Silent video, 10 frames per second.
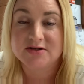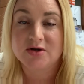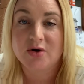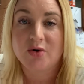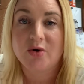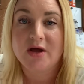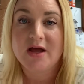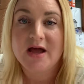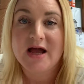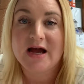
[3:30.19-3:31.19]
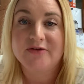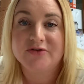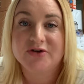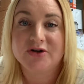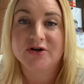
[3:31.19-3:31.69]
So
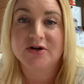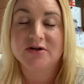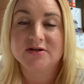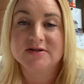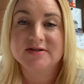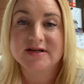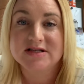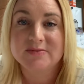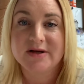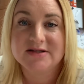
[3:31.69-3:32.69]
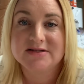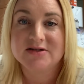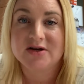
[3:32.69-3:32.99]
after 6 months,